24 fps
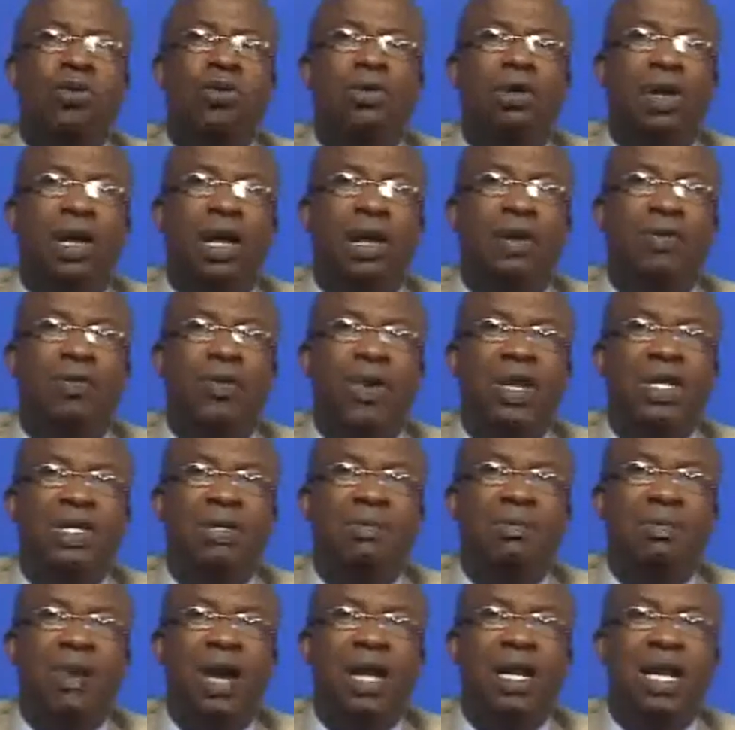when the
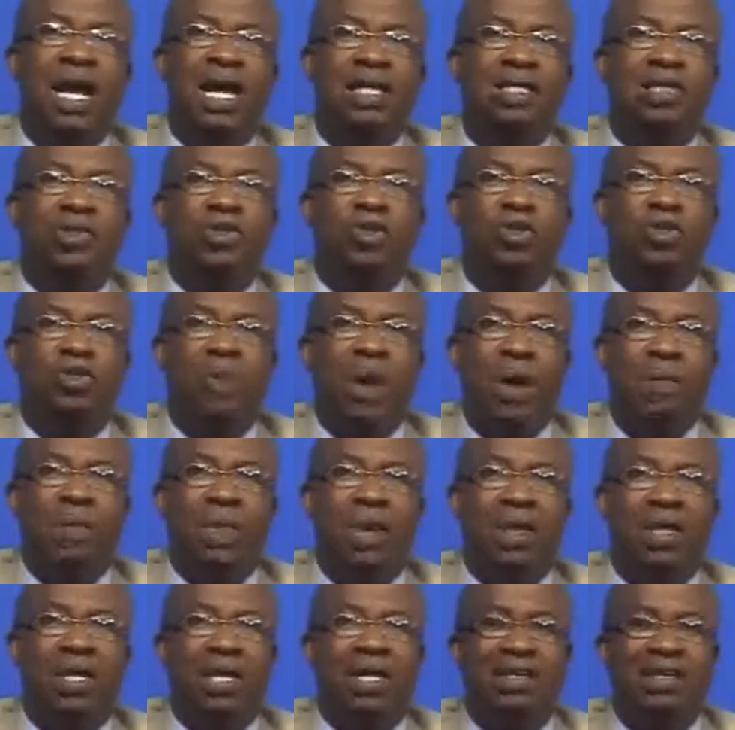man has
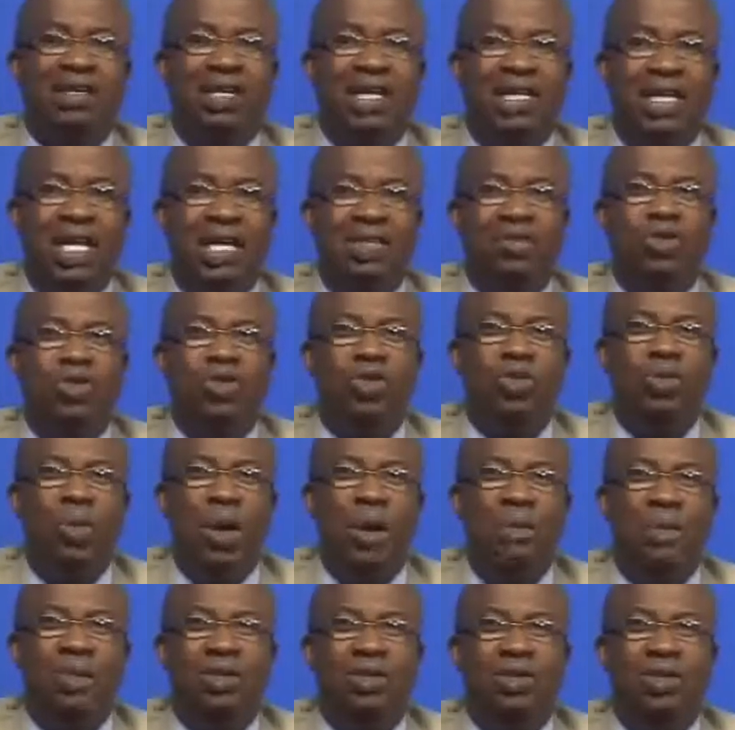azoospermia, then there's no
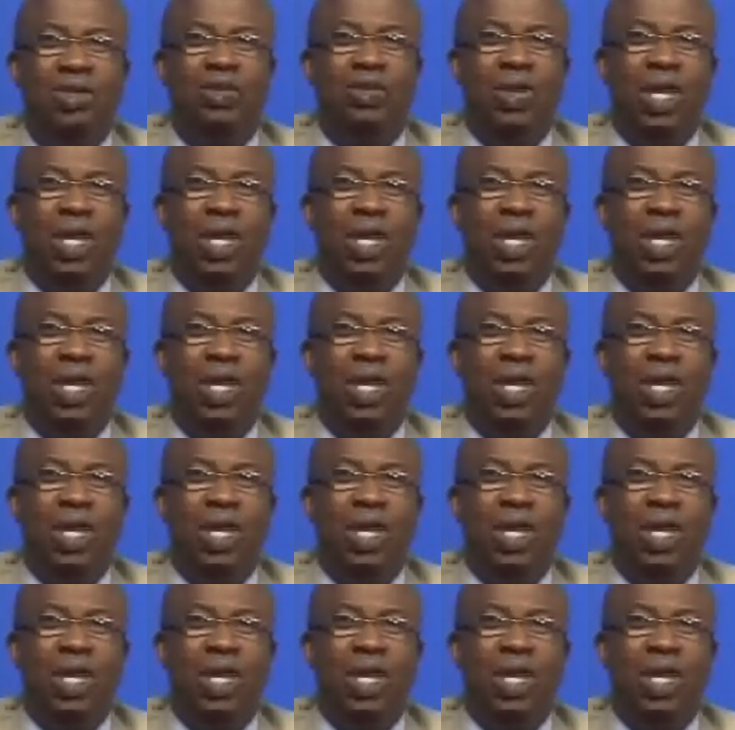sperm at all.